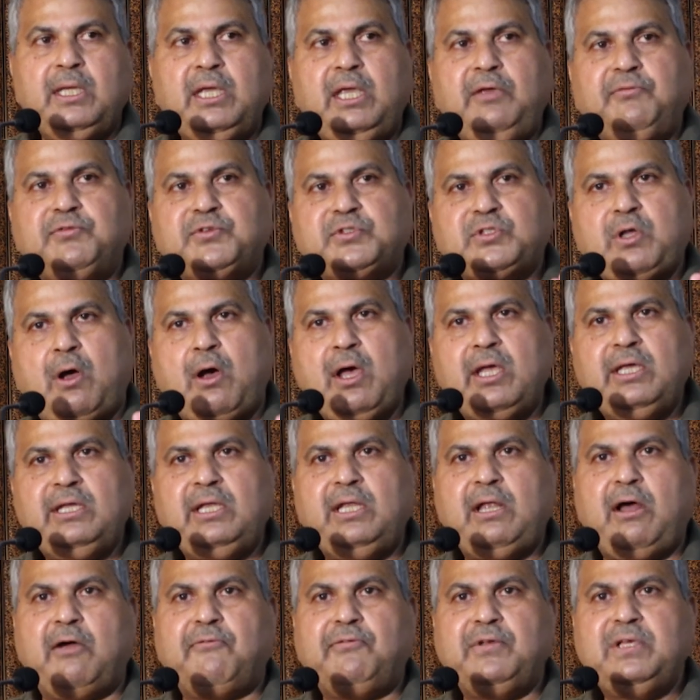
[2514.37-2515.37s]
If soil
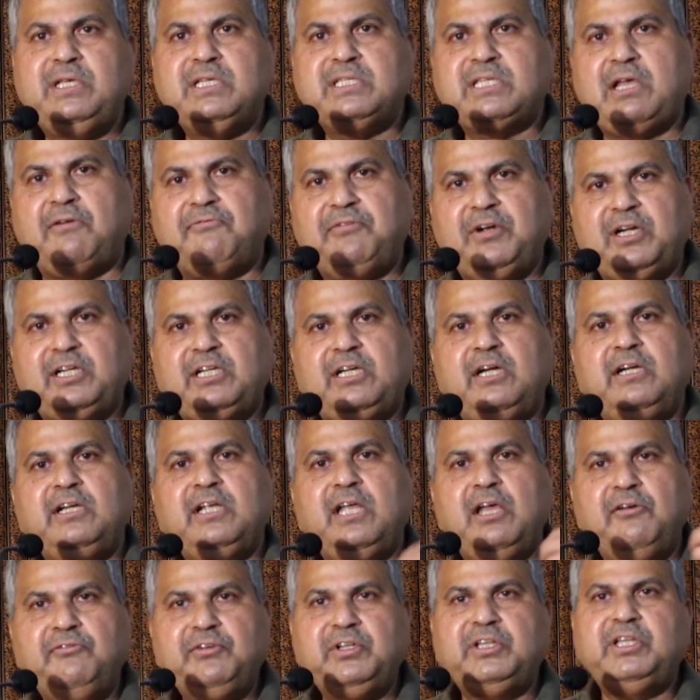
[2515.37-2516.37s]
is
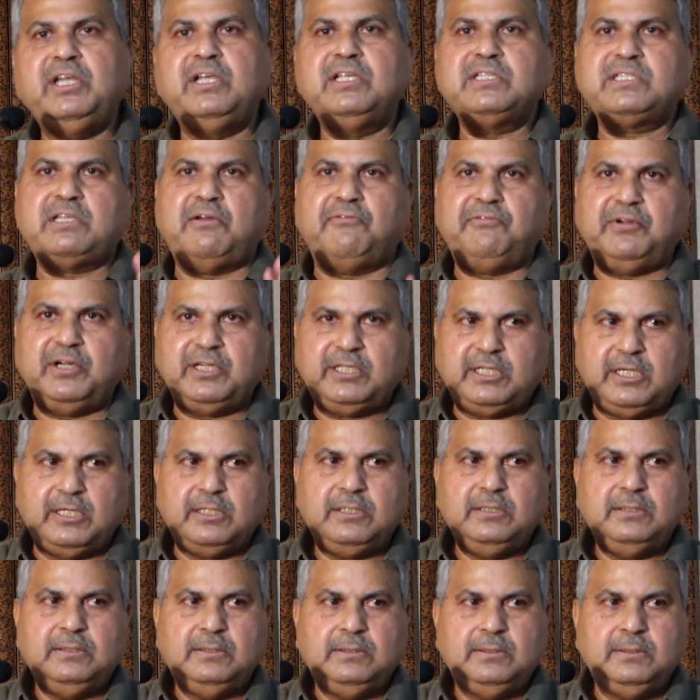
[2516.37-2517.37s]
affected, everything is affected.
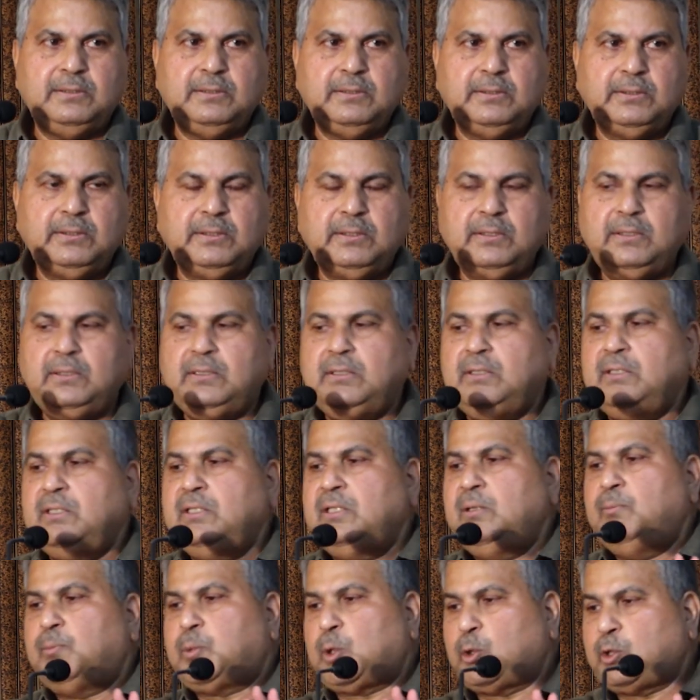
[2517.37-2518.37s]

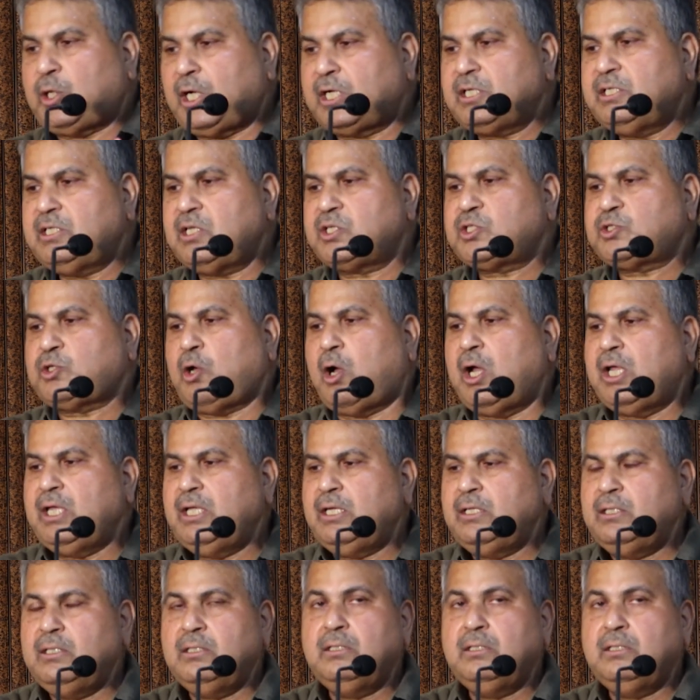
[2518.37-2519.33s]
Protect the soil.